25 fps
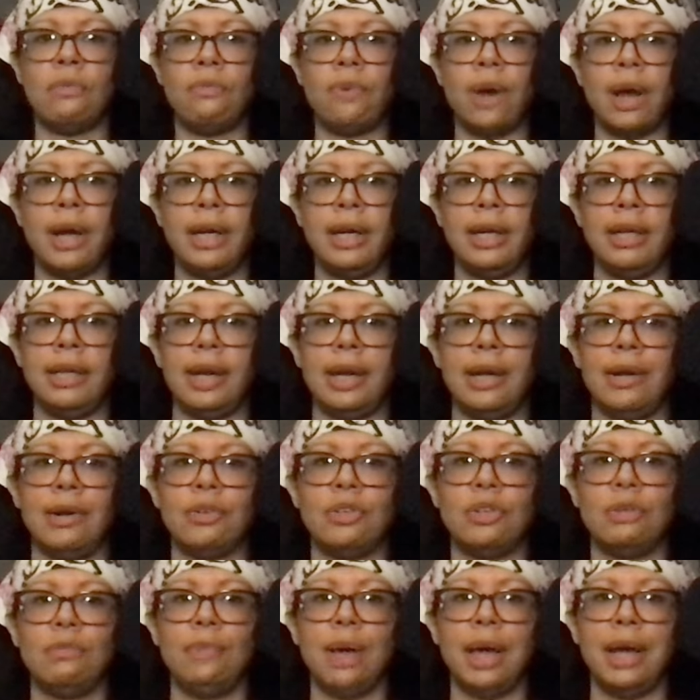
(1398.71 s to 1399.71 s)

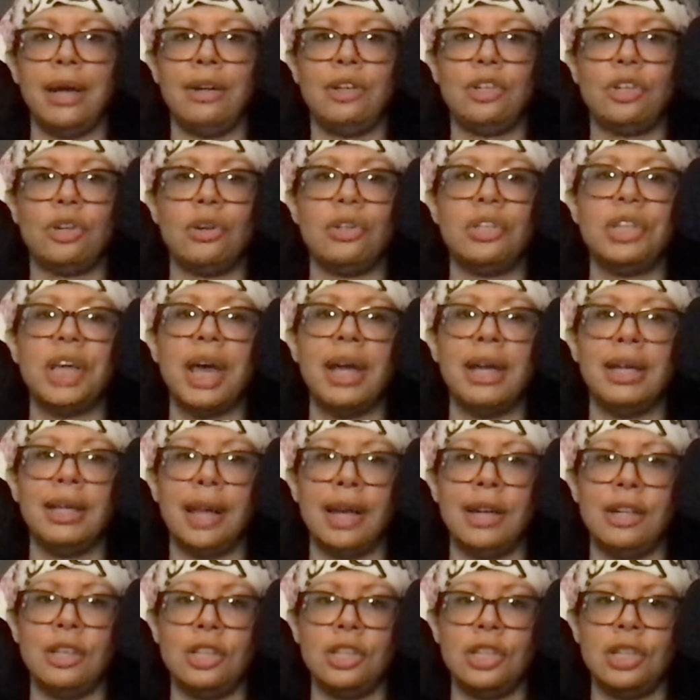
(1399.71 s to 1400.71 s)
regulators, managers, and
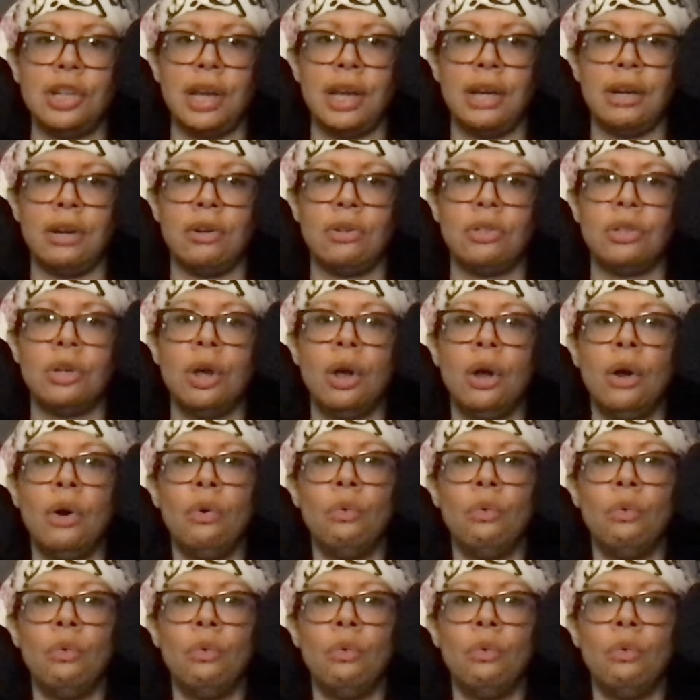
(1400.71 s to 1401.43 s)
legislators